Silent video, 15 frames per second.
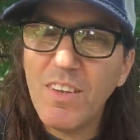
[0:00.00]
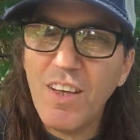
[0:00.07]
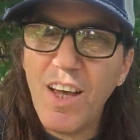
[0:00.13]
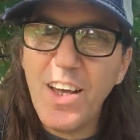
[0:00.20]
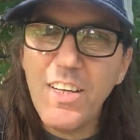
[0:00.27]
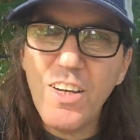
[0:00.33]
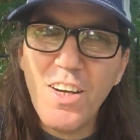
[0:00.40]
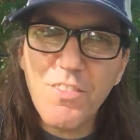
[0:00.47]
Now,
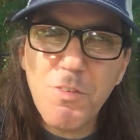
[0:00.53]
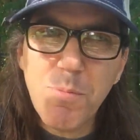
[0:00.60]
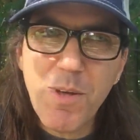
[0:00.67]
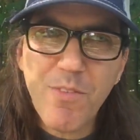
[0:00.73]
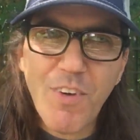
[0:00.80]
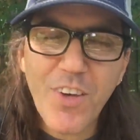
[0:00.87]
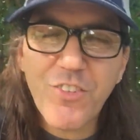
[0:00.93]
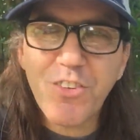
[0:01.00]
you don't have to be
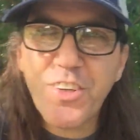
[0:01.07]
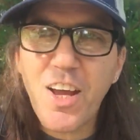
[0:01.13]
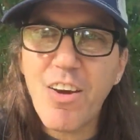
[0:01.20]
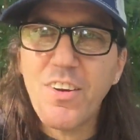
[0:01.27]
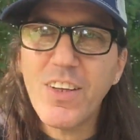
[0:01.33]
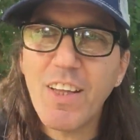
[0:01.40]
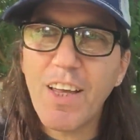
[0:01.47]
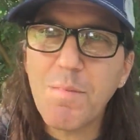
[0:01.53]
a
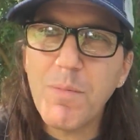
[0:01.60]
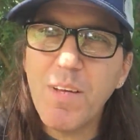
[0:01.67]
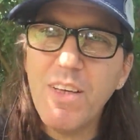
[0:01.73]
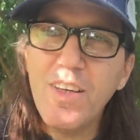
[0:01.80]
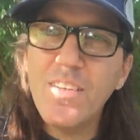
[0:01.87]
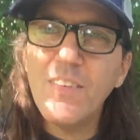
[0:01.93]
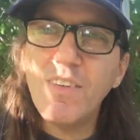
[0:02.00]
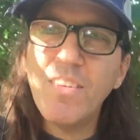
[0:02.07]
vegetarian like me. You
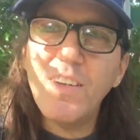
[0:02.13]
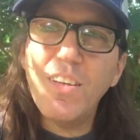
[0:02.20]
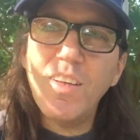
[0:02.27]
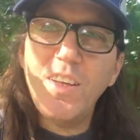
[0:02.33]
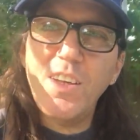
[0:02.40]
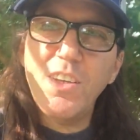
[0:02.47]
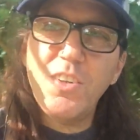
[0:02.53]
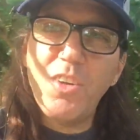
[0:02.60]

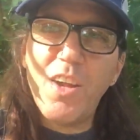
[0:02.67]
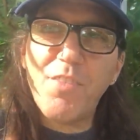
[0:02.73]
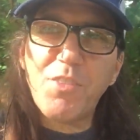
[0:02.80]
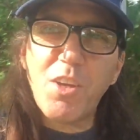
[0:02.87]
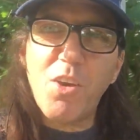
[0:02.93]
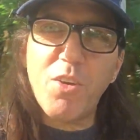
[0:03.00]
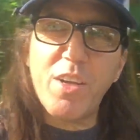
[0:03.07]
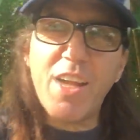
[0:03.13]
don't have to
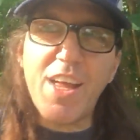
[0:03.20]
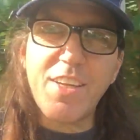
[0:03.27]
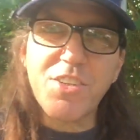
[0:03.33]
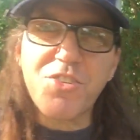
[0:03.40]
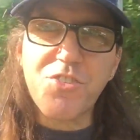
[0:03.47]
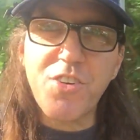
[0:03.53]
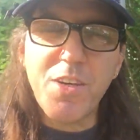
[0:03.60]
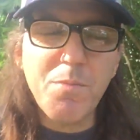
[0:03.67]
go to that
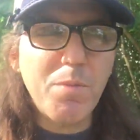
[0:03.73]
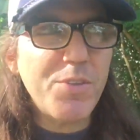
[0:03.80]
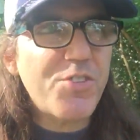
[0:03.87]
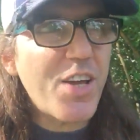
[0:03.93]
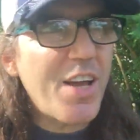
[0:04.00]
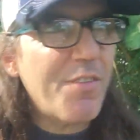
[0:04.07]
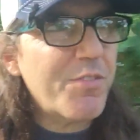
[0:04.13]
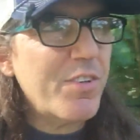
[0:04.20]
extreme, but
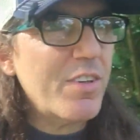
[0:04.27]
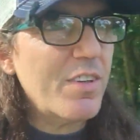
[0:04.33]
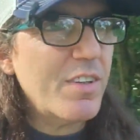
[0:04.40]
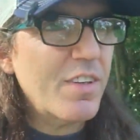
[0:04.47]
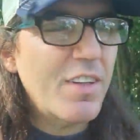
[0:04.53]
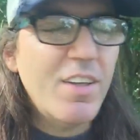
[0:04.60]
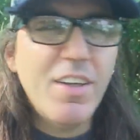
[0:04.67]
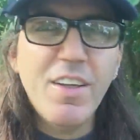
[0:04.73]
you have to
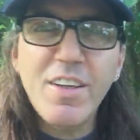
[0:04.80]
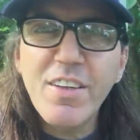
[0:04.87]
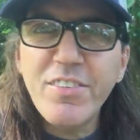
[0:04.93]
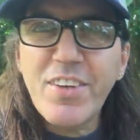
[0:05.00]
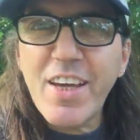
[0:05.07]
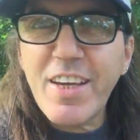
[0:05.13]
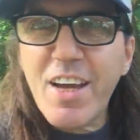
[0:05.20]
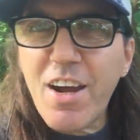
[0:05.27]

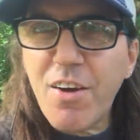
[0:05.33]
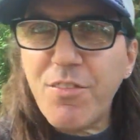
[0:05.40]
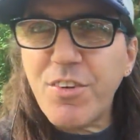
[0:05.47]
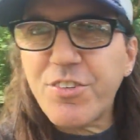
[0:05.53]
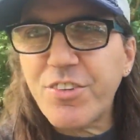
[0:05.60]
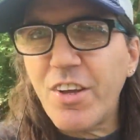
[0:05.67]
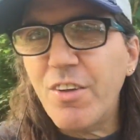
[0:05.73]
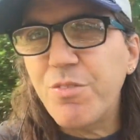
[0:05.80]
take care of
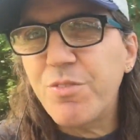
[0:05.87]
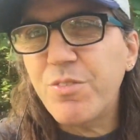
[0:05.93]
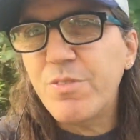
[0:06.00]
yourself.